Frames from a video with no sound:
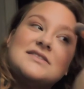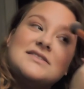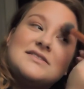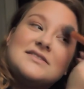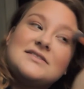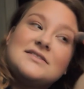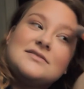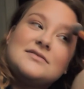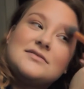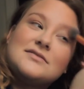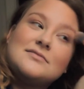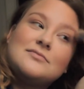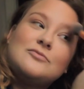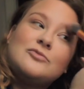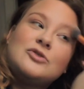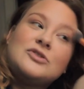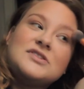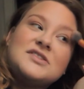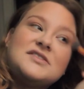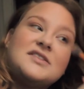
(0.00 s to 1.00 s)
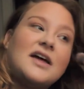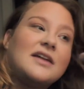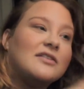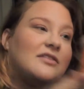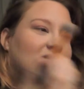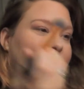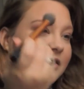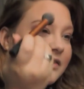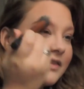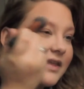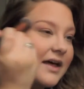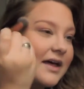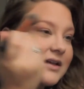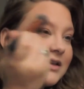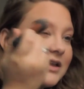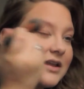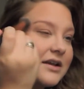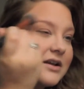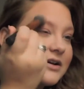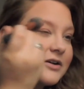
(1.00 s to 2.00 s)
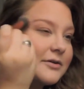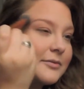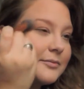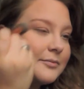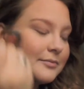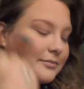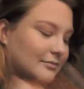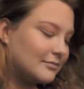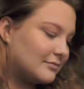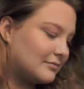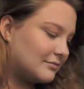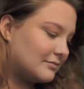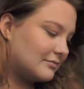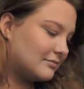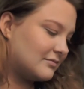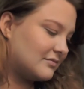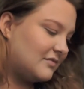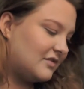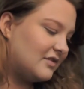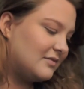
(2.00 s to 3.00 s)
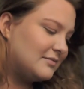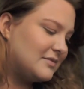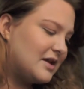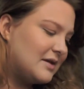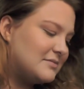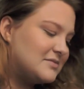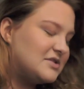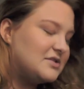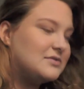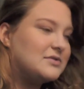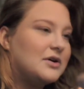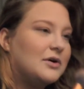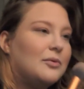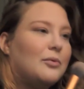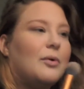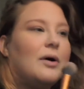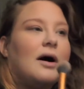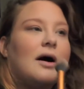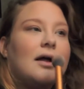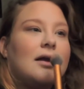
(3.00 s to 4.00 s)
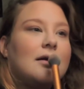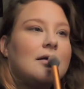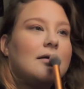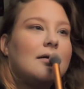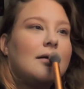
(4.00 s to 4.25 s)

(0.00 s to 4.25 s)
It's more subtle than that, you know. Sometimes you don't want